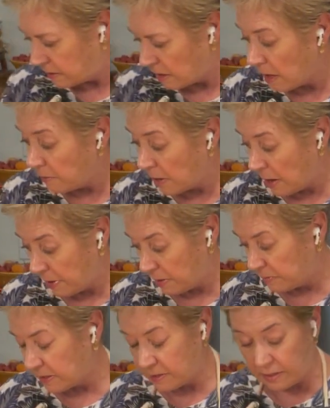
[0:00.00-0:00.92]
not, not
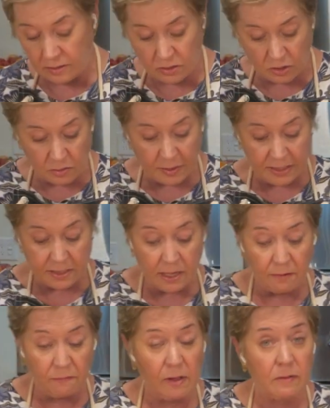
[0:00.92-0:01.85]
pumpkin seeds, excuse me,
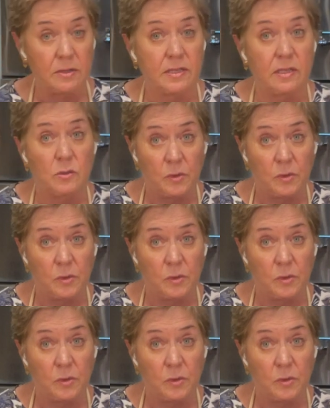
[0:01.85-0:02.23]
sunflower seeds.